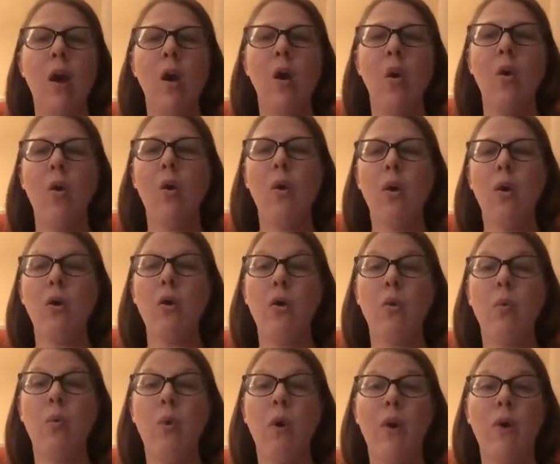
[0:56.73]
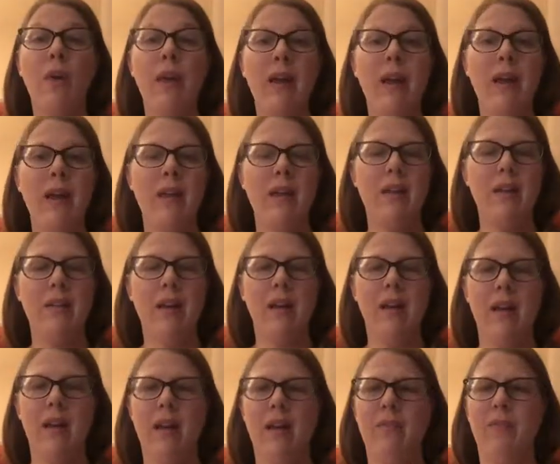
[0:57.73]
or you're worried
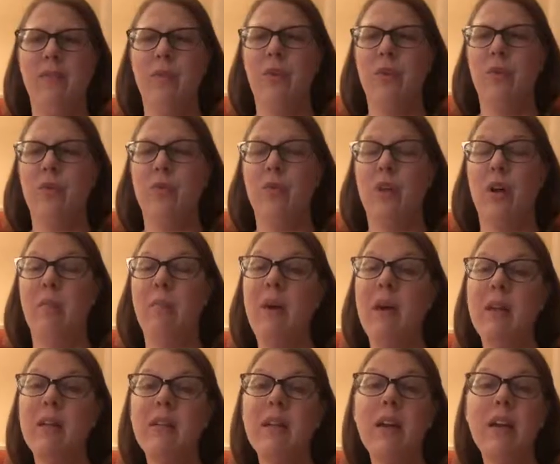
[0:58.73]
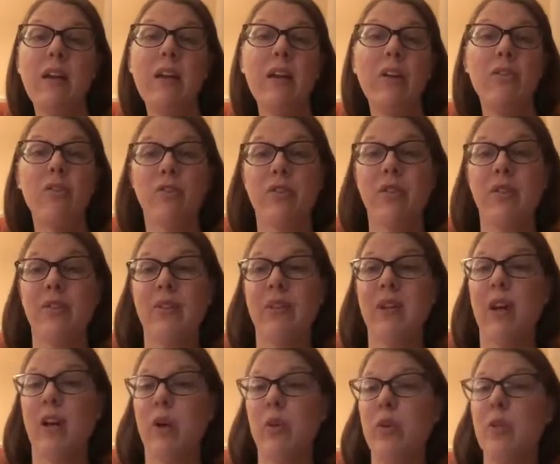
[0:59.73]
that if you start meditating, you're suddenly not
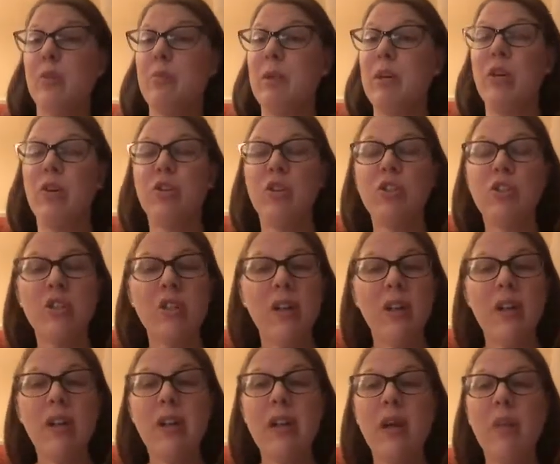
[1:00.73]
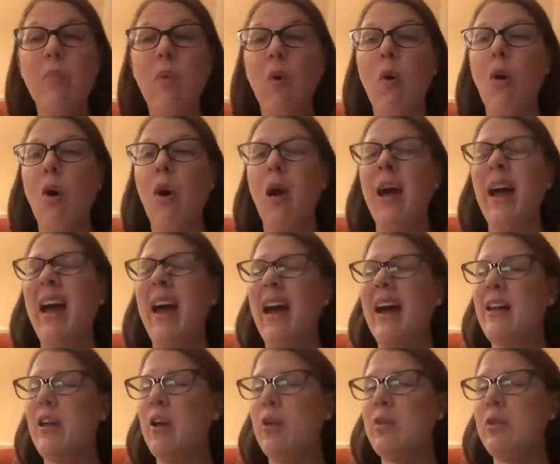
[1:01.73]
going to be Christian anymore. I
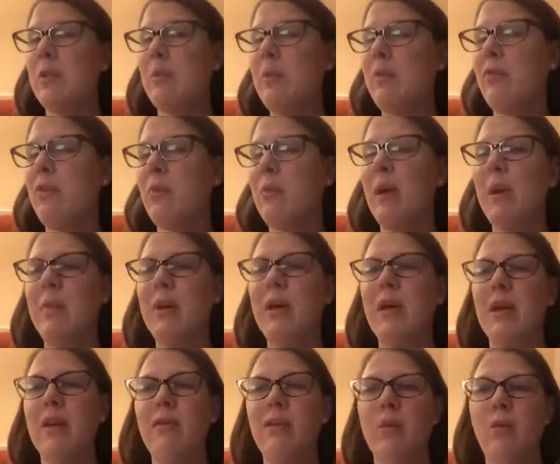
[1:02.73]
know some of you maybe even